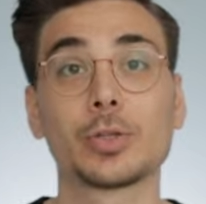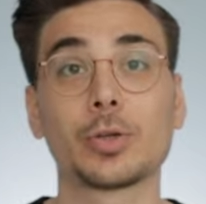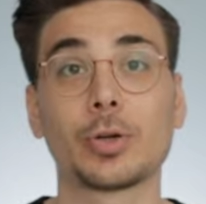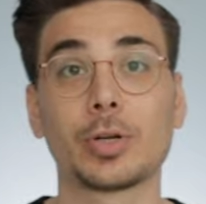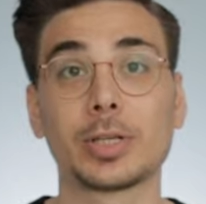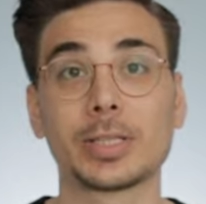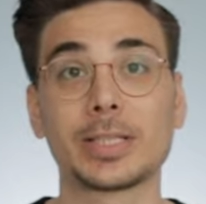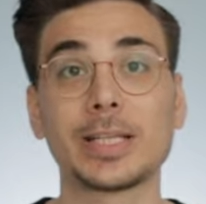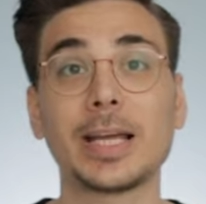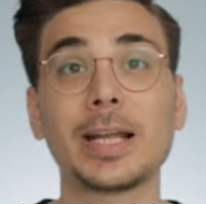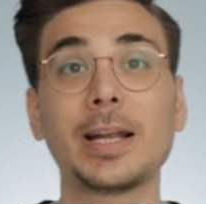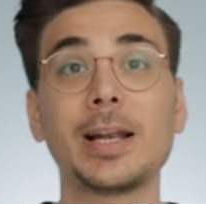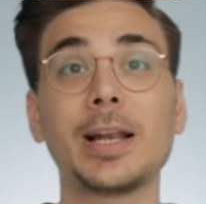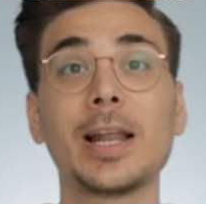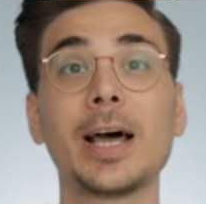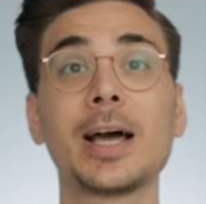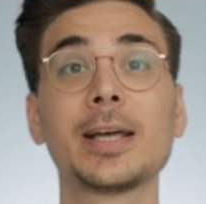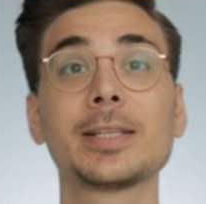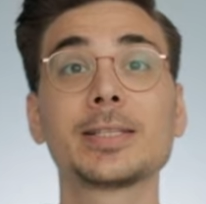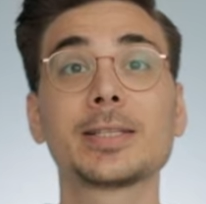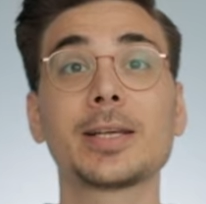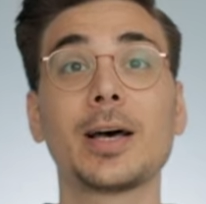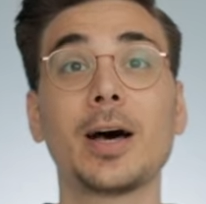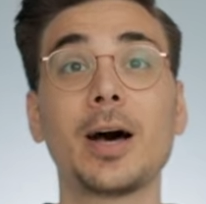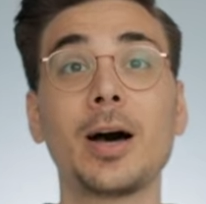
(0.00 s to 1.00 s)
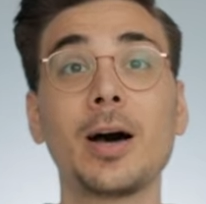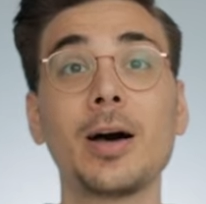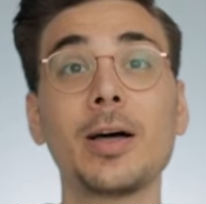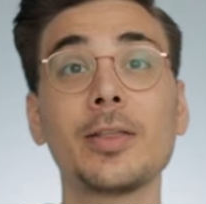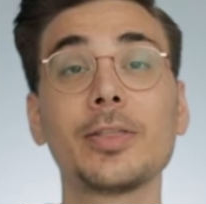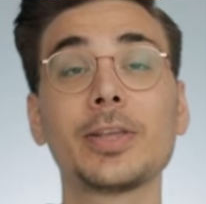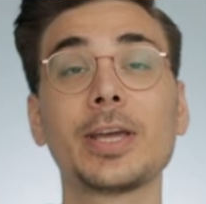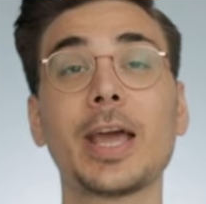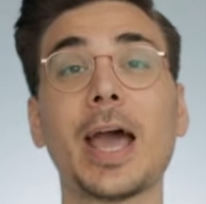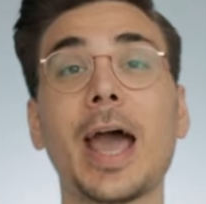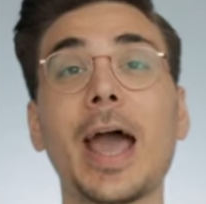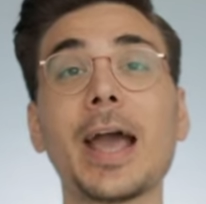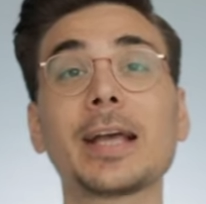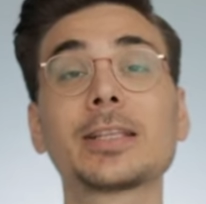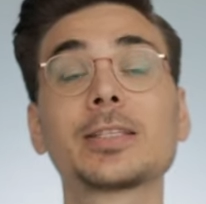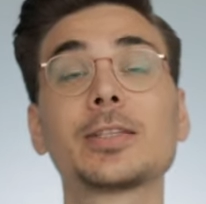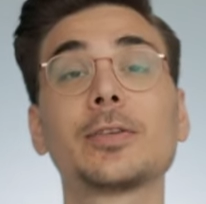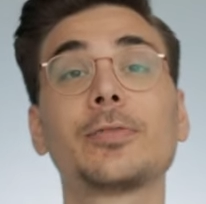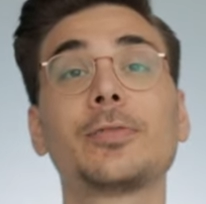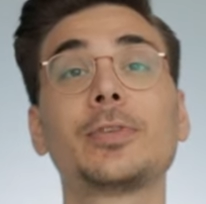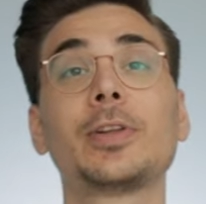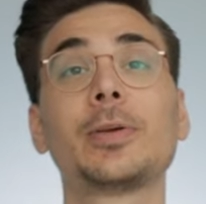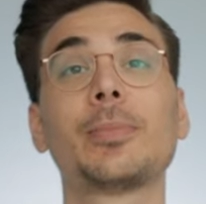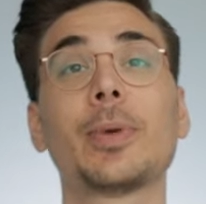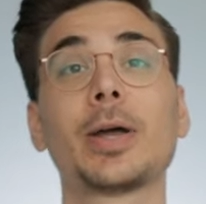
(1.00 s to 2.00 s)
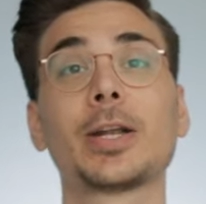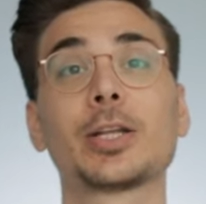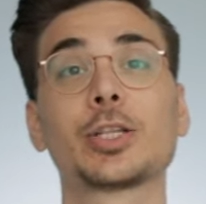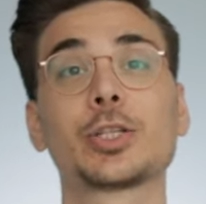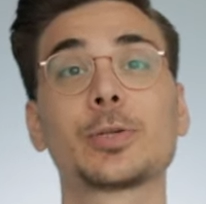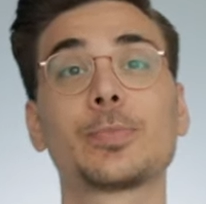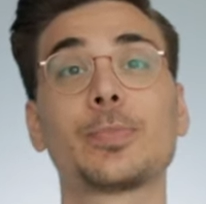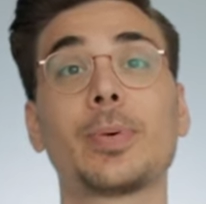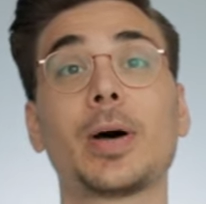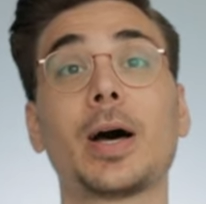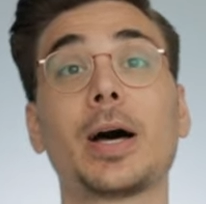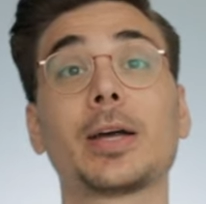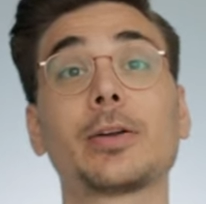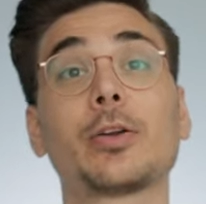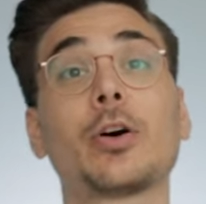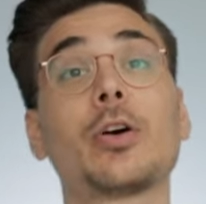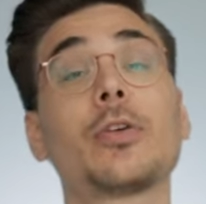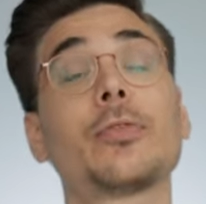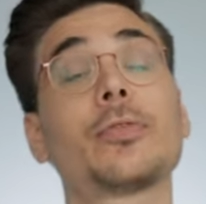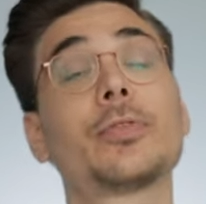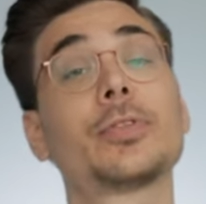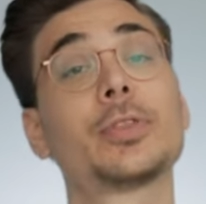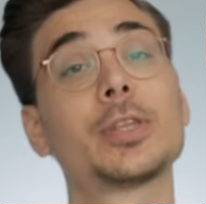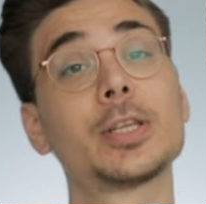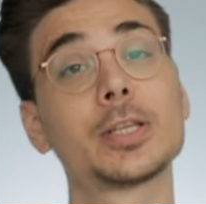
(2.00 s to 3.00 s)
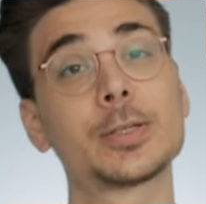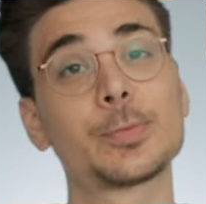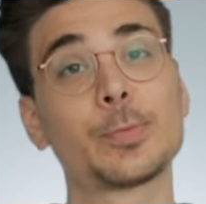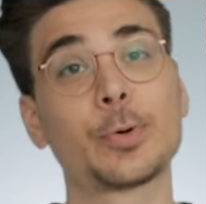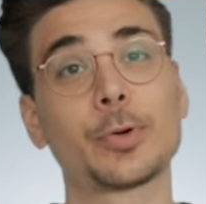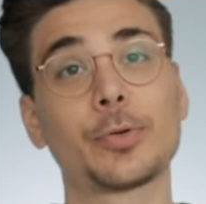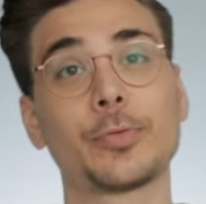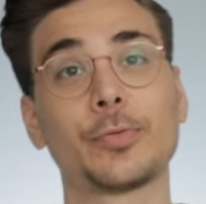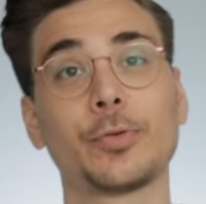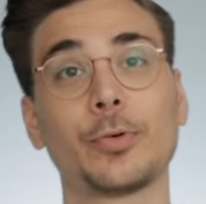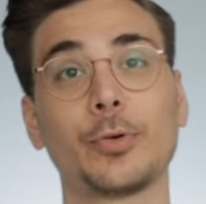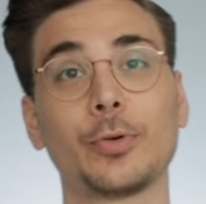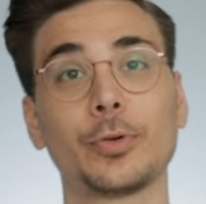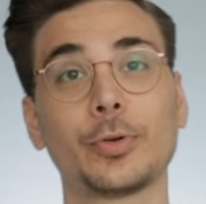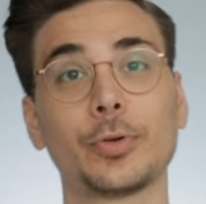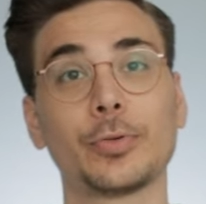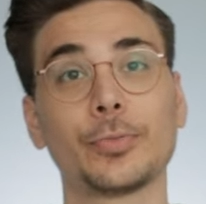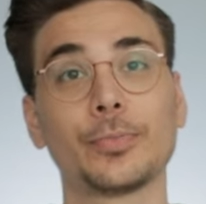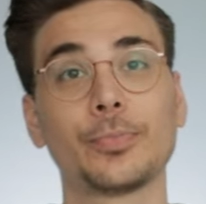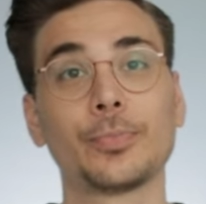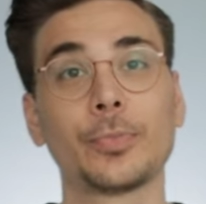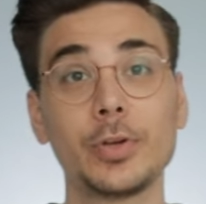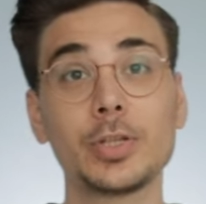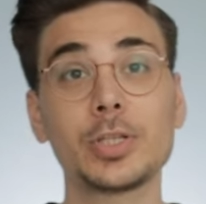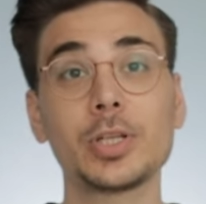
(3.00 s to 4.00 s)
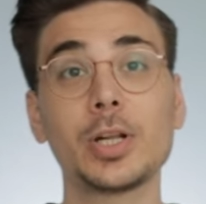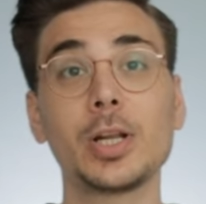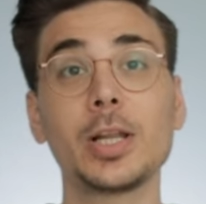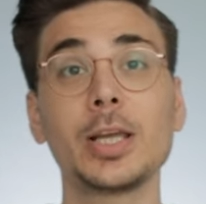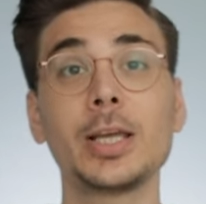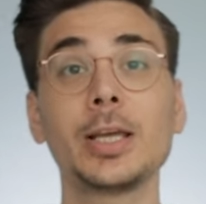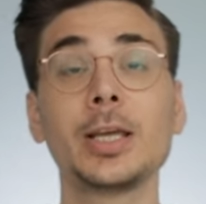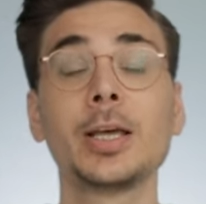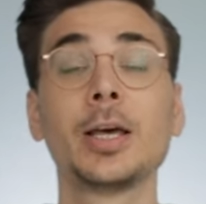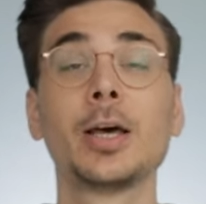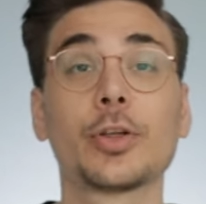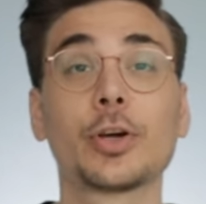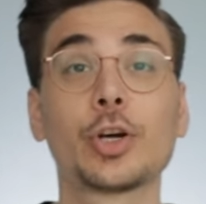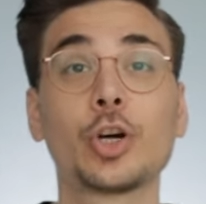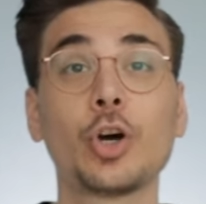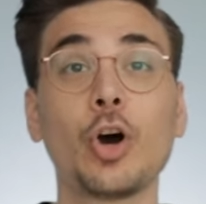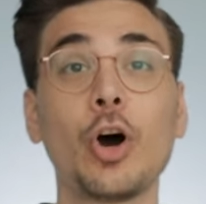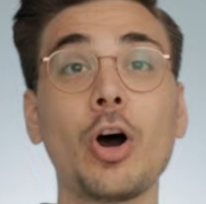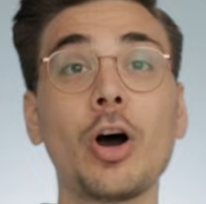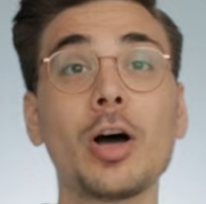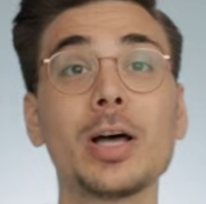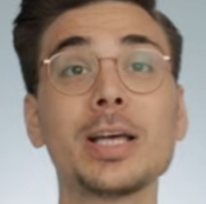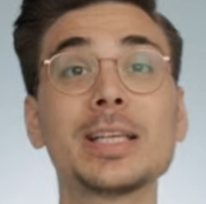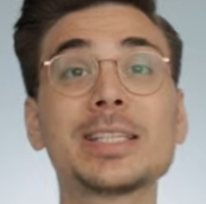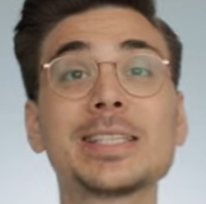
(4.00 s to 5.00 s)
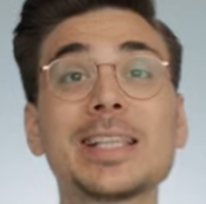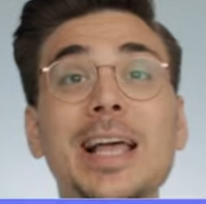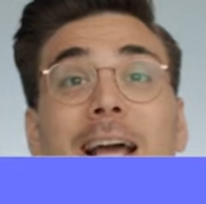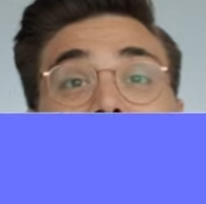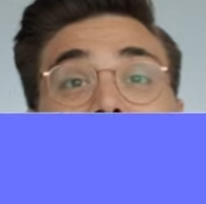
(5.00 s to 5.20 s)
So the satellites are the actively managed part of this portfolio. Visually, the core is